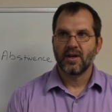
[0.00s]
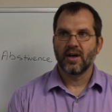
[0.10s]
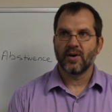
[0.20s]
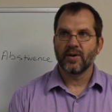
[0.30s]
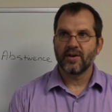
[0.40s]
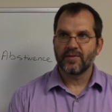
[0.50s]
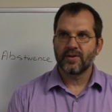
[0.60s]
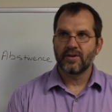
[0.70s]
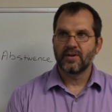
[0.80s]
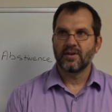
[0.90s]

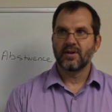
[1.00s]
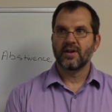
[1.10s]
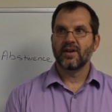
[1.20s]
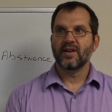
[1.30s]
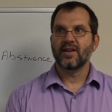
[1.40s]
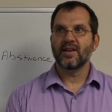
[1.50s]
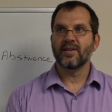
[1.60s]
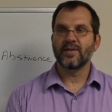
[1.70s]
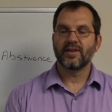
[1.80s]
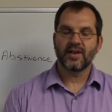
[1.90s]
However,
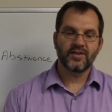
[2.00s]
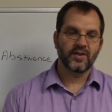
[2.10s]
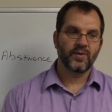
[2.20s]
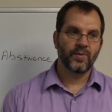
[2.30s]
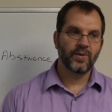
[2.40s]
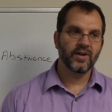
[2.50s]
it doesn't